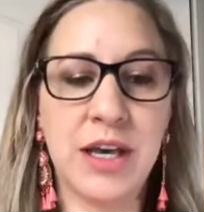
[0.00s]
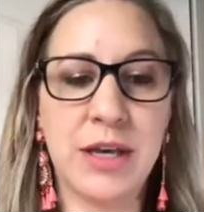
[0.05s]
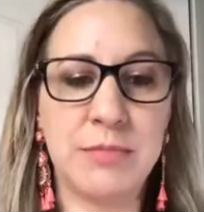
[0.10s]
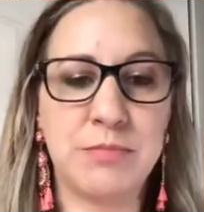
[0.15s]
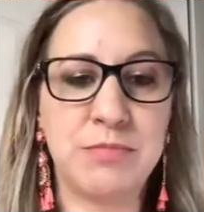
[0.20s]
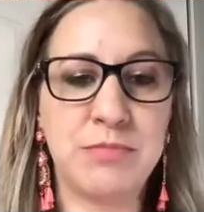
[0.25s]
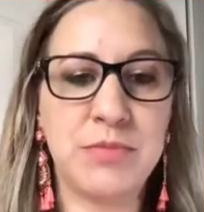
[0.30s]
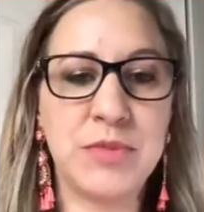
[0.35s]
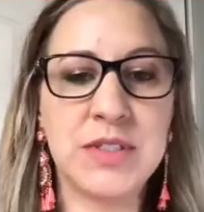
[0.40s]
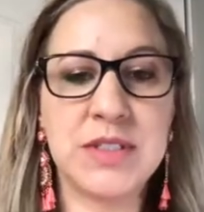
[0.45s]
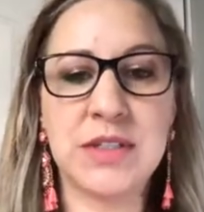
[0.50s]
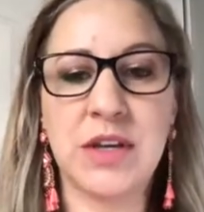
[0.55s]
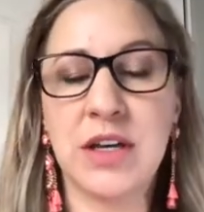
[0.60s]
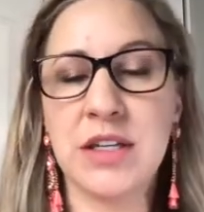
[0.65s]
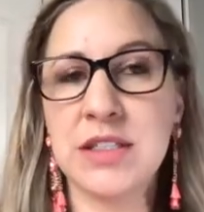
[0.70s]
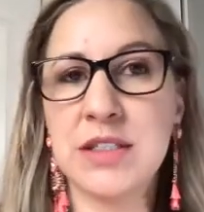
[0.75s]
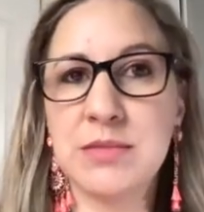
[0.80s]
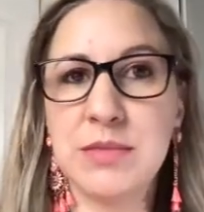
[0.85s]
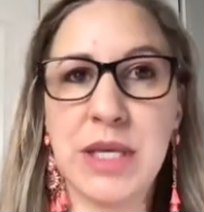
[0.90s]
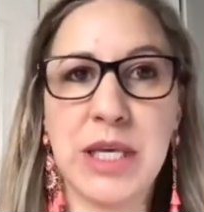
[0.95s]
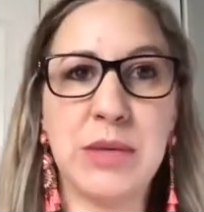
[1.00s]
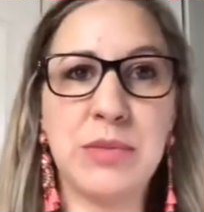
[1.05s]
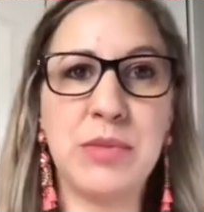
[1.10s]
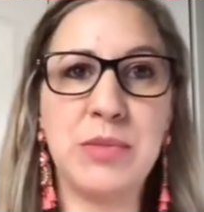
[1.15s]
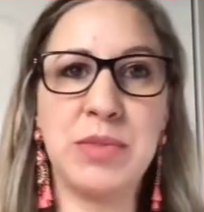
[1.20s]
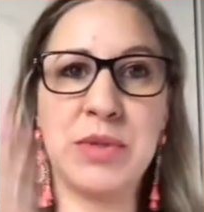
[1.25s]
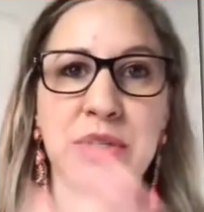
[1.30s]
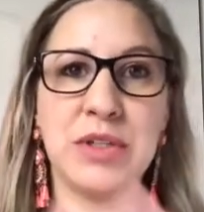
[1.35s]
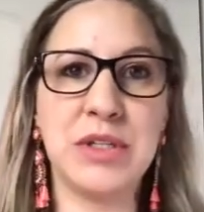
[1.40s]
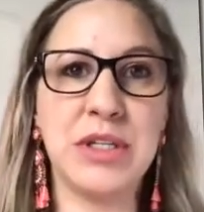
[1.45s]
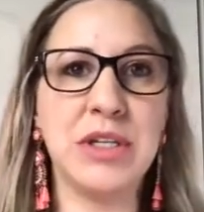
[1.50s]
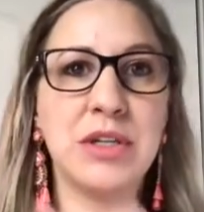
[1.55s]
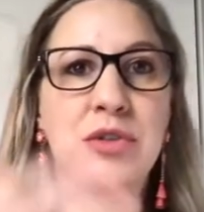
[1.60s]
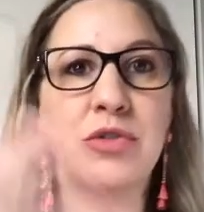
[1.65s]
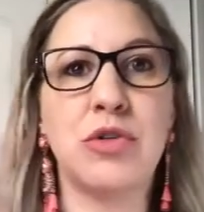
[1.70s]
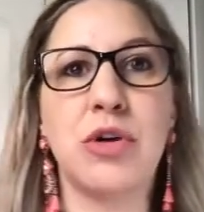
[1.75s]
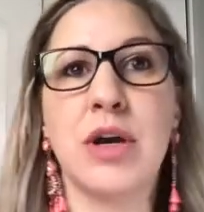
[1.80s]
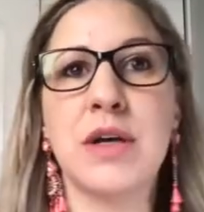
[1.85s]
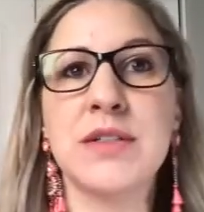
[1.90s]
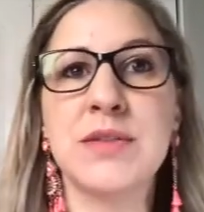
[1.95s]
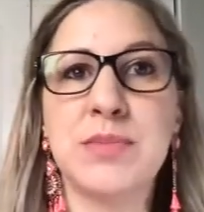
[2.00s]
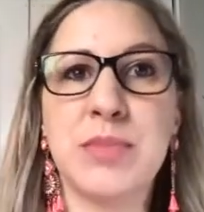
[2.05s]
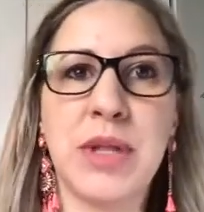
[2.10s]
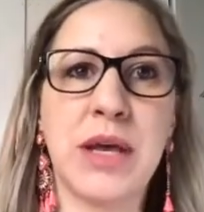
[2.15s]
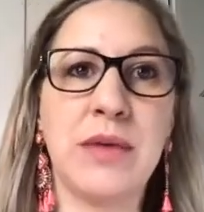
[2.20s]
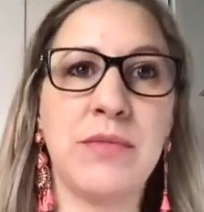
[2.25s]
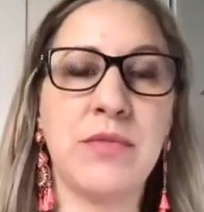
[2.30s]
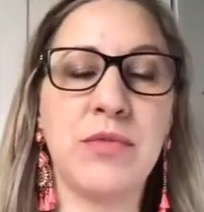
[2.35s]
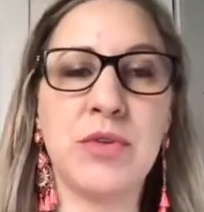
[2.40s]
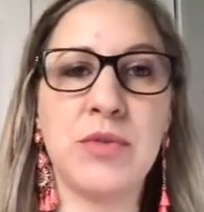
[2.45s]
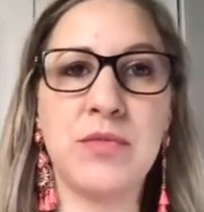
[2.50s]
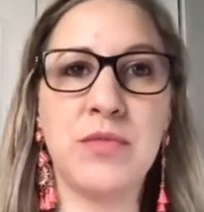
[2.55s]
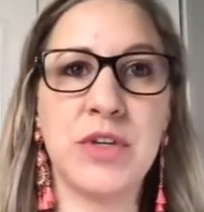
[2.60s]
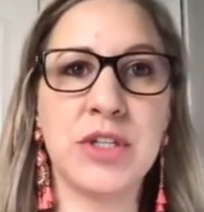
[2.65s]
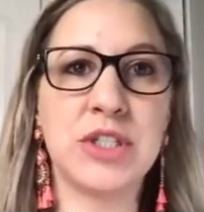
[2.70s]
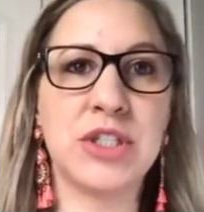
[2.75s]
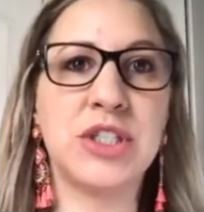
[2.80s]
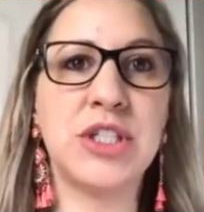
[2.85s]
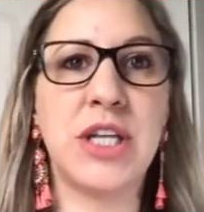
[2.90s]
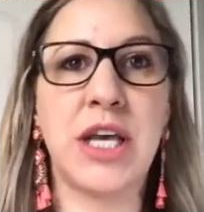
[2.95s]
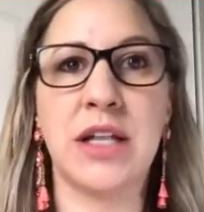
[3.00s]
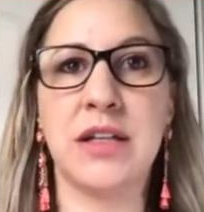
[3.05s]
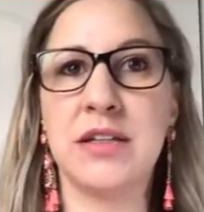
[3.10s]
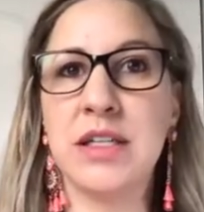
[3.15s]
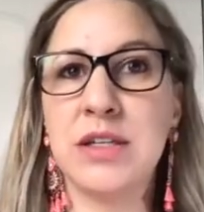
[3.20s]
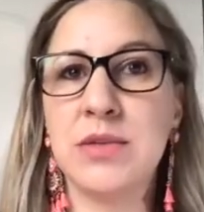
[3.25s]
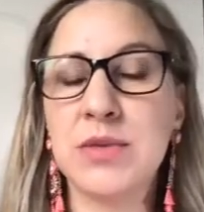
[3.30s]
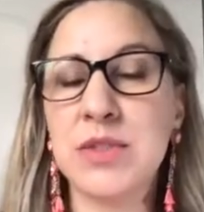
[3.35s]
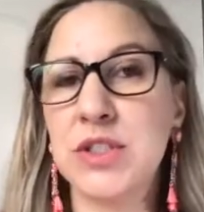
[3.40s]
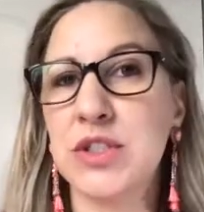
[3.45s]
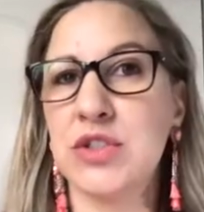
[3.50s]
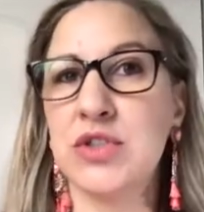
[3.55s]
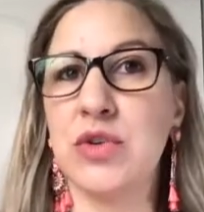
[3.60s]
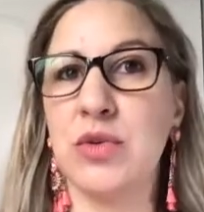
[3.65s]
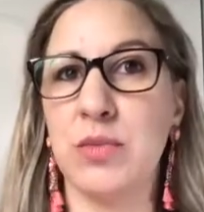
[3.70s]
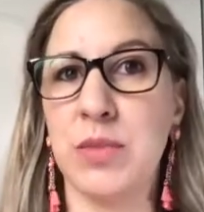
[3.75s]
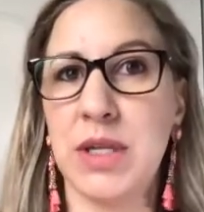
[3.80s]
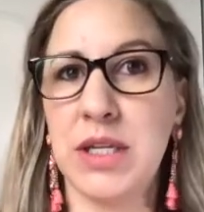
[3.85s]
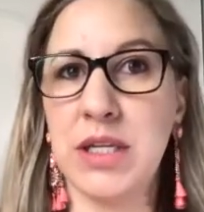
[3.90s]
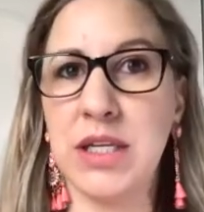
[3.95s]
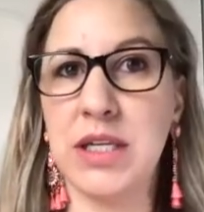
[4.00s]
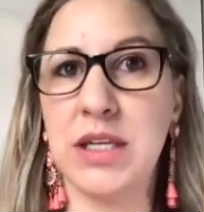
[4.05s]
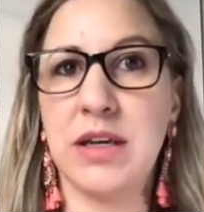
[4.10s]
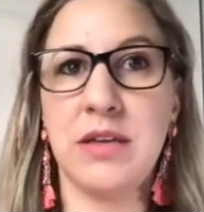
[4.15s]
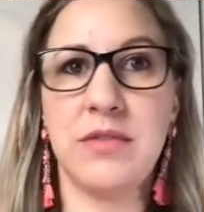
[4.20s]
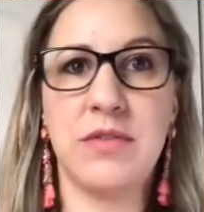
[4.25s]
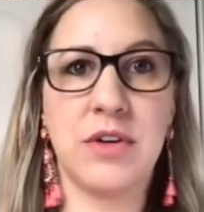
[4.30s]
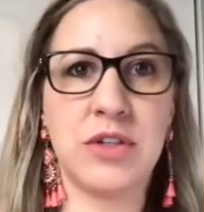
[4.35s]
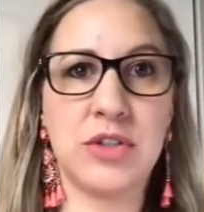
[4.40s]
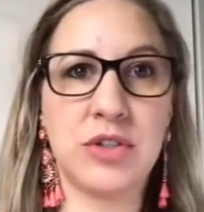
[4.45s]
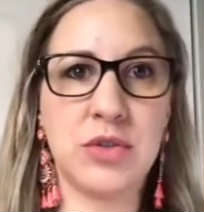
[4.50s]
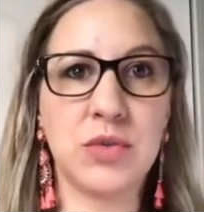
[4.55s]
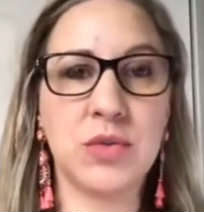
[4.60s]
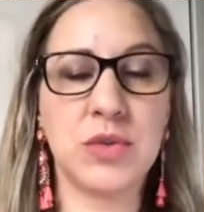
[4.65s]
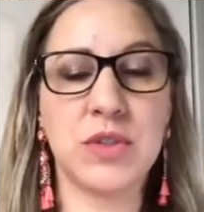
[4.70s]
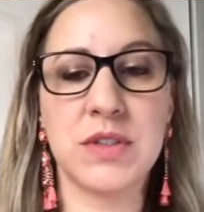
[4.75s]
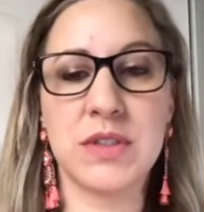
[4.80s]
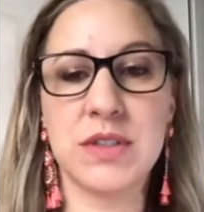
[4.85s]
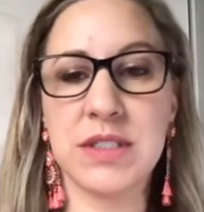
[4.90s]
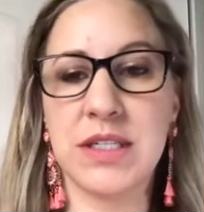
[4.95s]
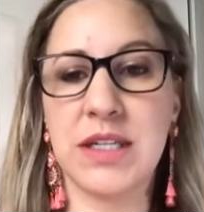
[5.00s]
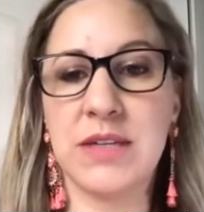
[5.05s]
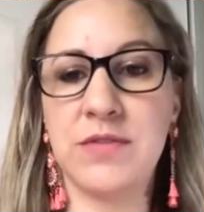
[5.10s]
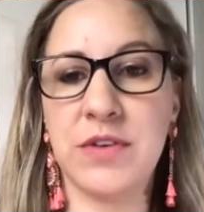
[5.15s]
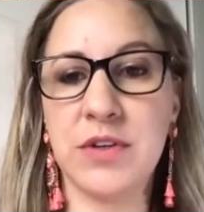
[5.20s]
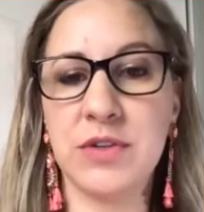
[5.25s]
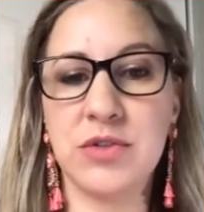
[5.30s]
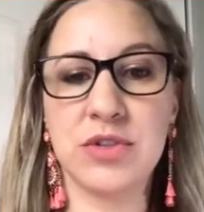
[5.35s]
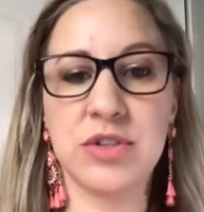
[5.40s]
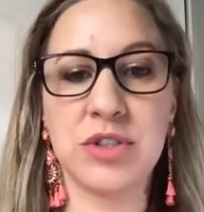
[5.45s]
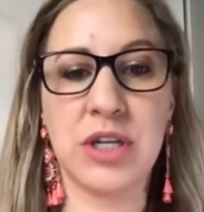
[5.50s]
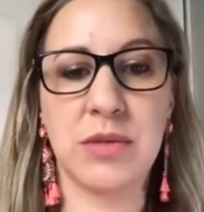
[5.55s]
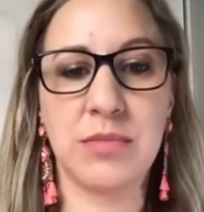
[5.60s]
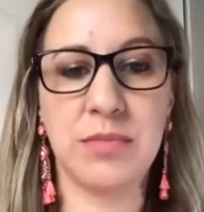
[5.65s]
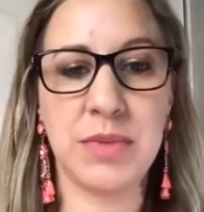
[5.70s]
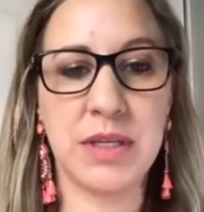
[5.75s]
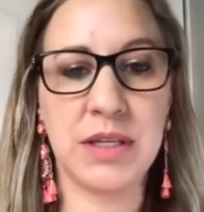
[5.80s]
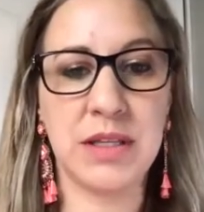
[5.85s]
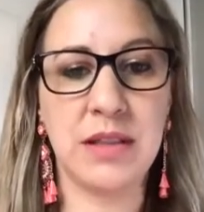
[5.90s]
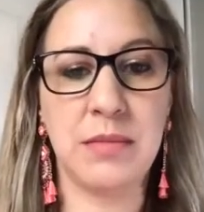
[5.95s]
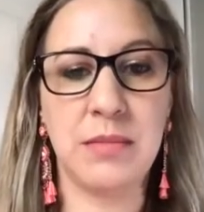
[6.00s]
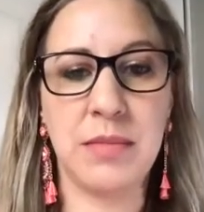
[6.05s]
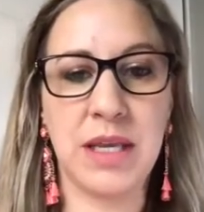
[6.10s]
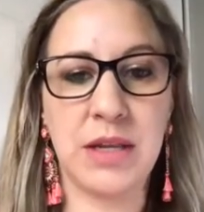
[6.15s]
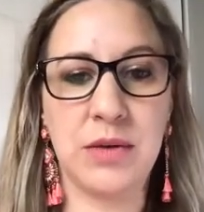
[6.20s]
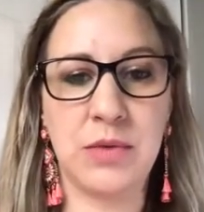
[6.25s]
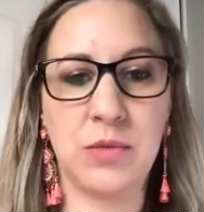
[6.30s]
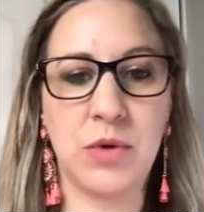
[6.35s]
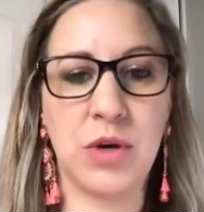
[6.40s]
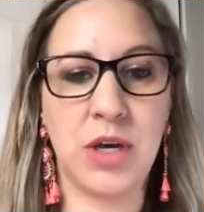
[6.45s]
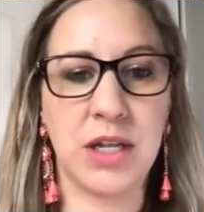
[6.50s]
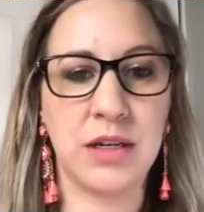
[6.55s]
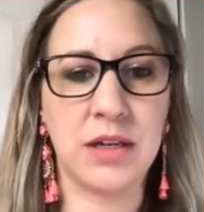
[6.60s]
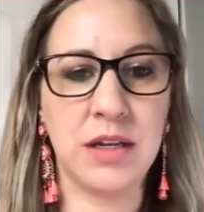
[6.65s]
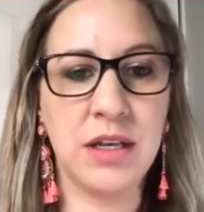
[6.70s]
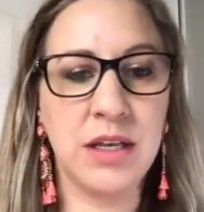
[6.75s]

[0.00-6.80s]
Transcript: this awesome capability and cross-platform functionality with so many of our tools, and Photoshop being the main one.